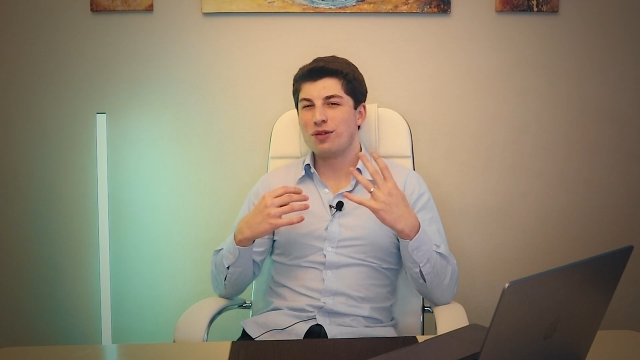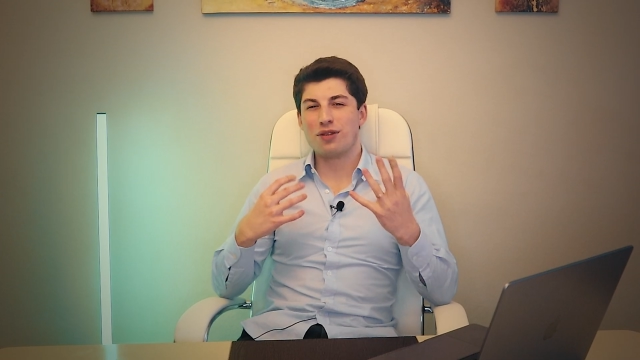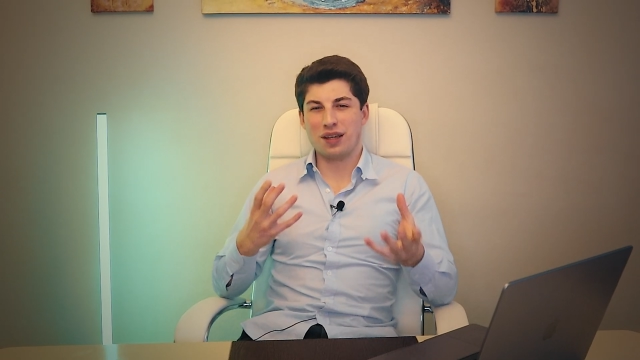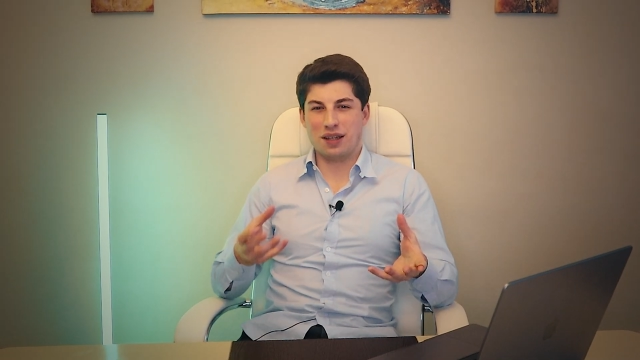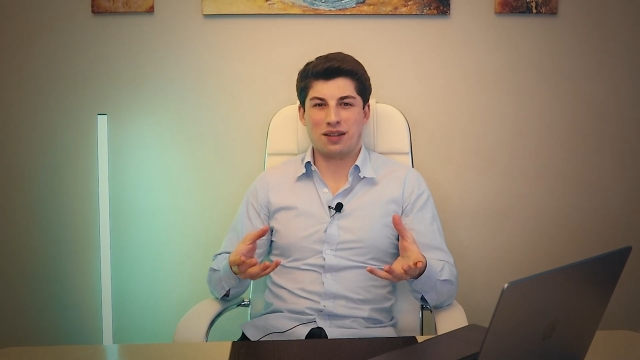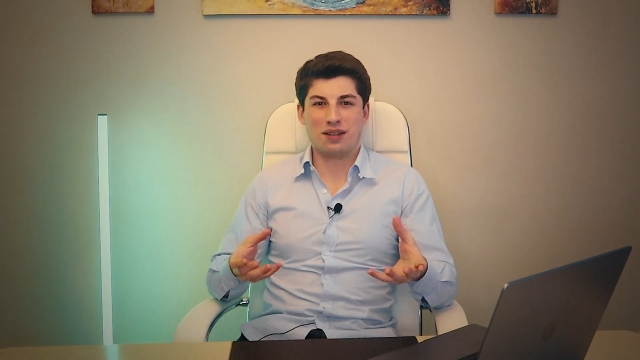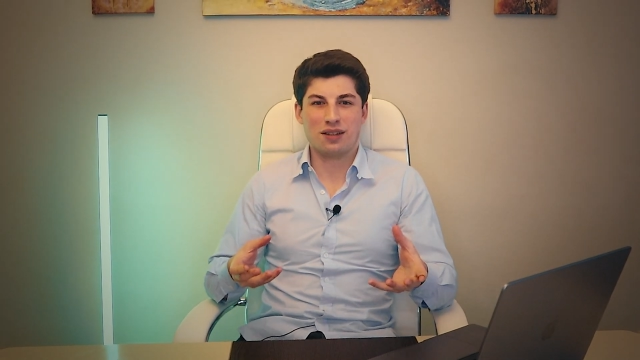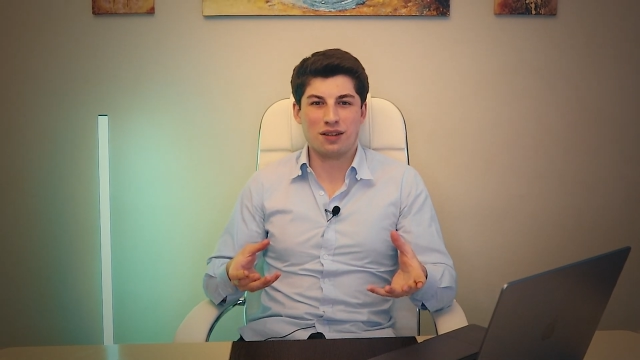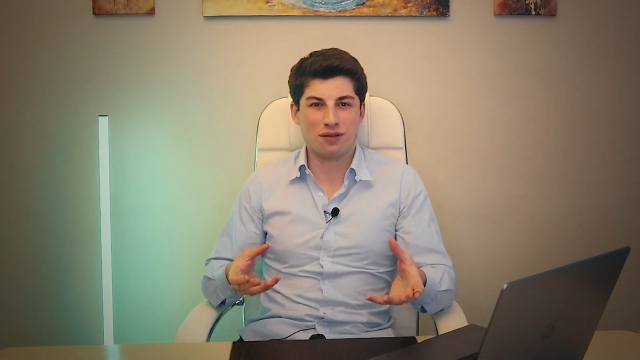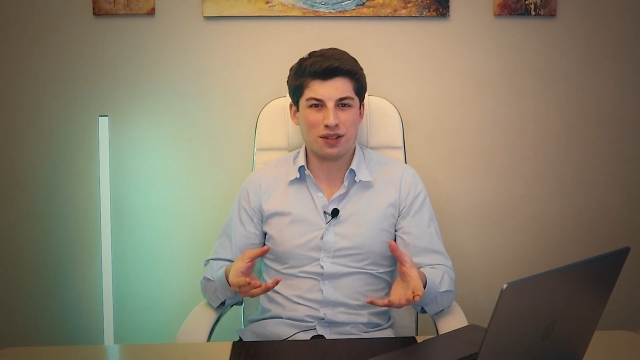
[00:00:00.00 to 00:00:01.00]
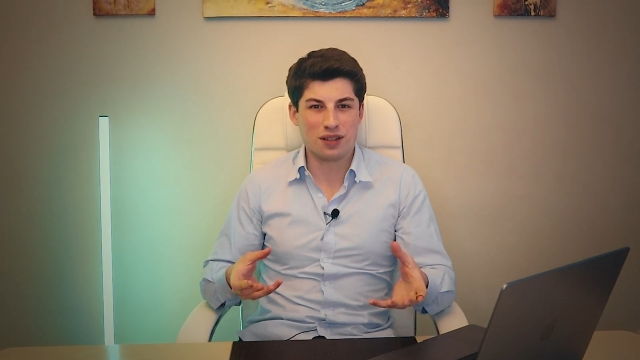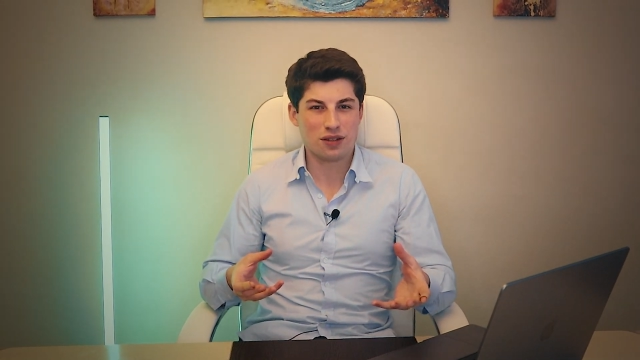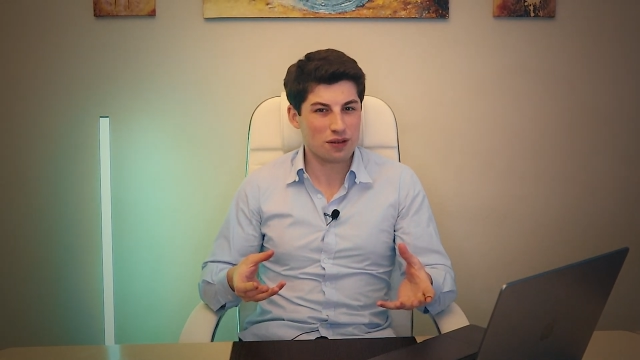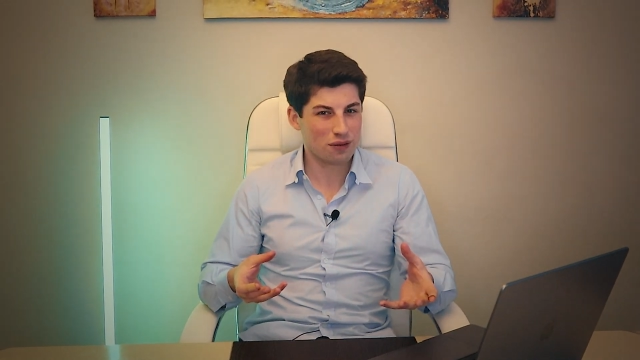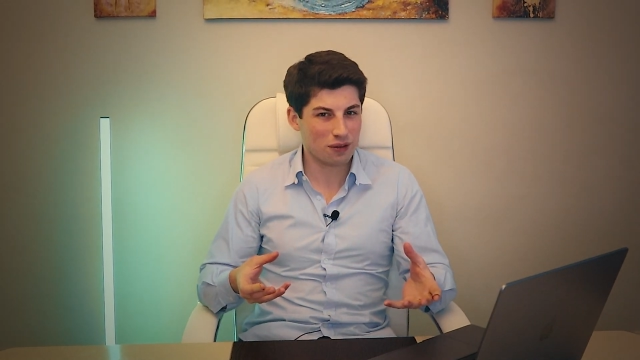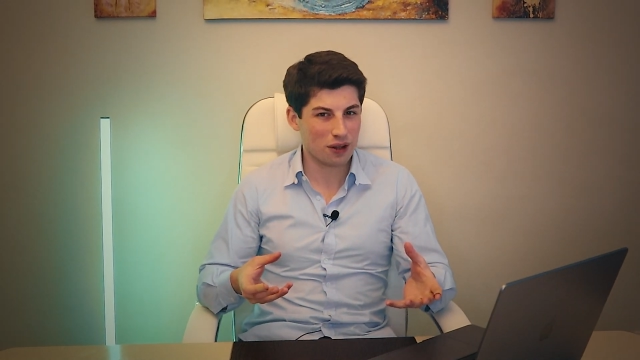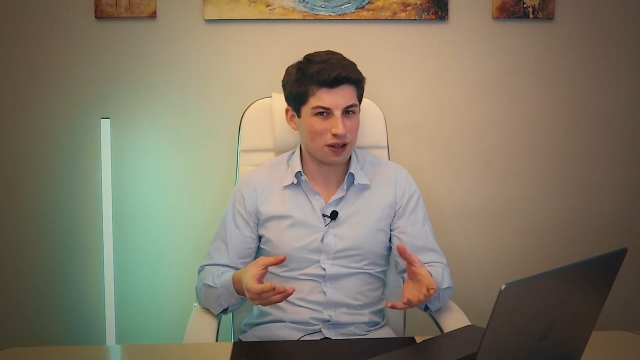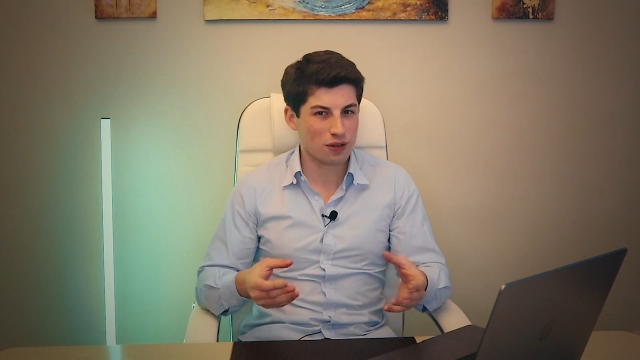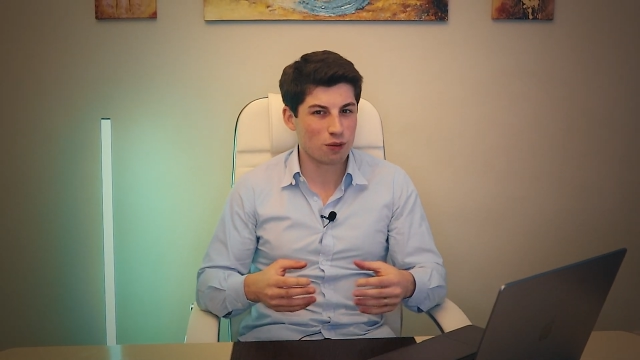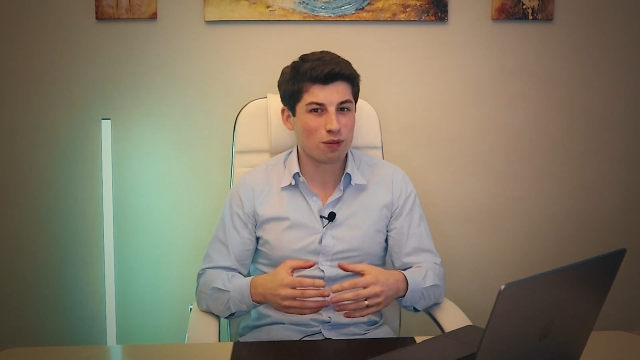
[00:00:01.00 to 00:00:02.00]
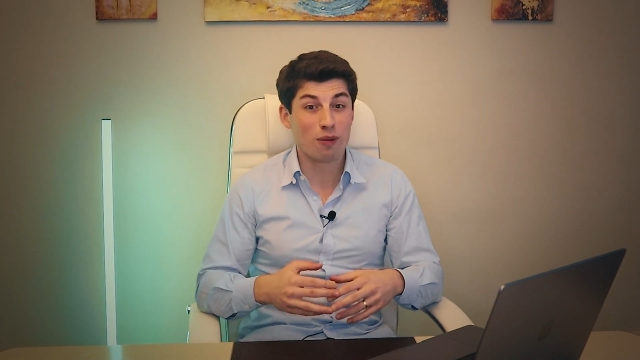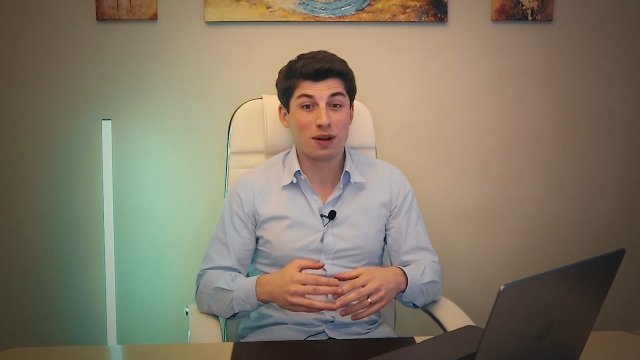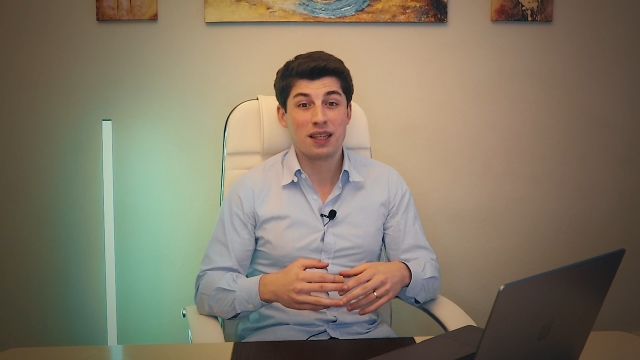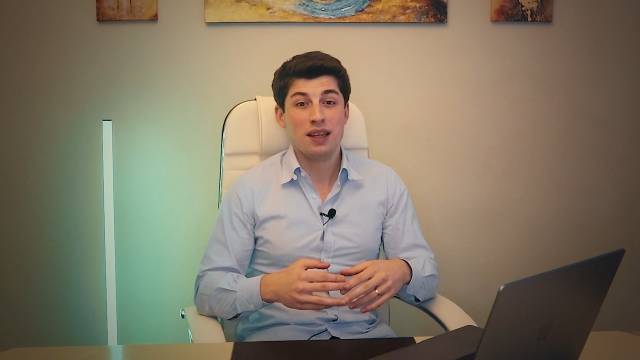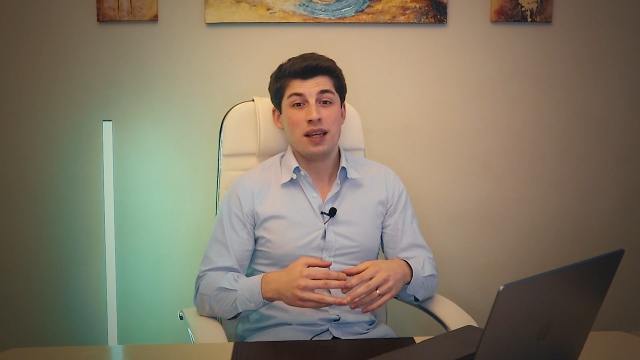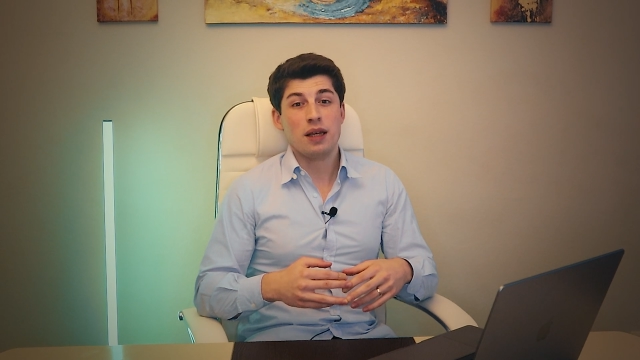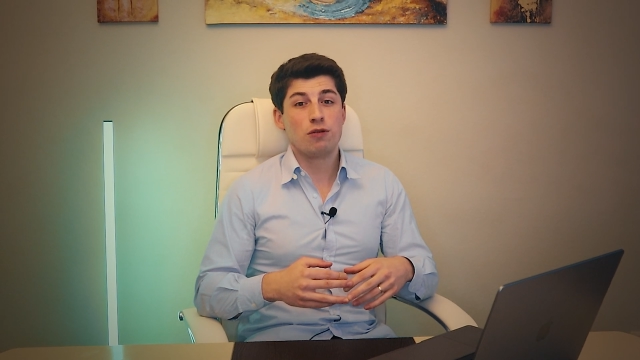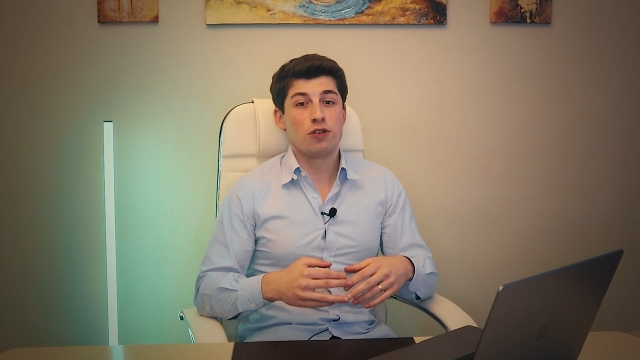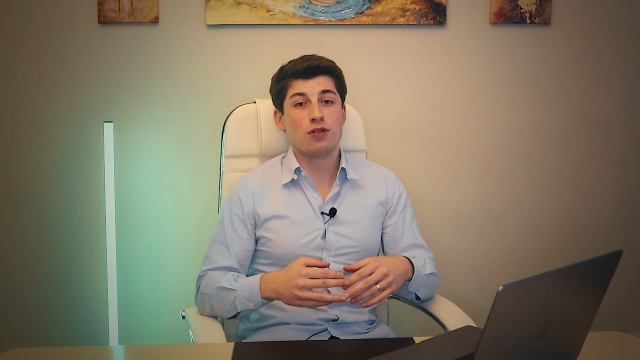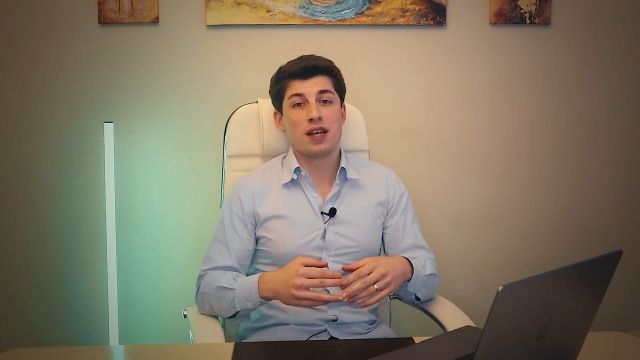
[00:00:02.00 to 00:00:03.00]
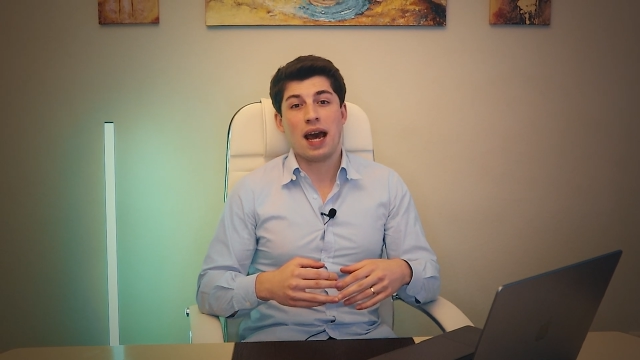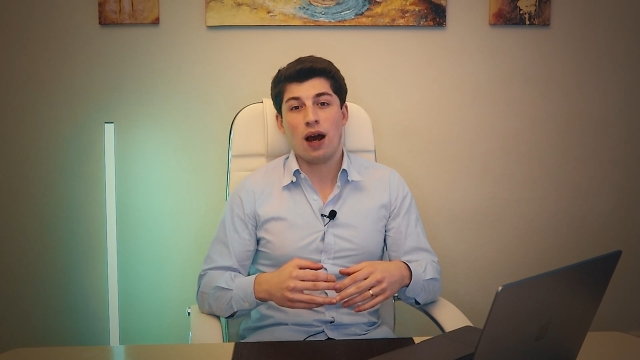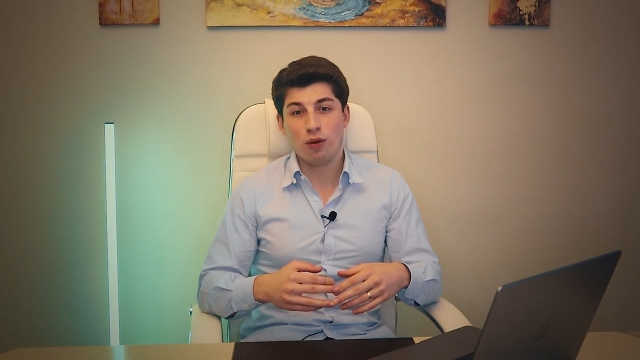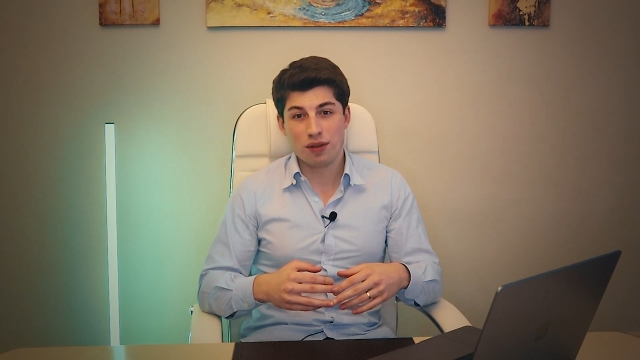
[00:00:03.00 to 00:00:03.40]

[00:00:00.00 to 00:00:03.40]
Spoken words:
you think of these first? Well, probably it was due to how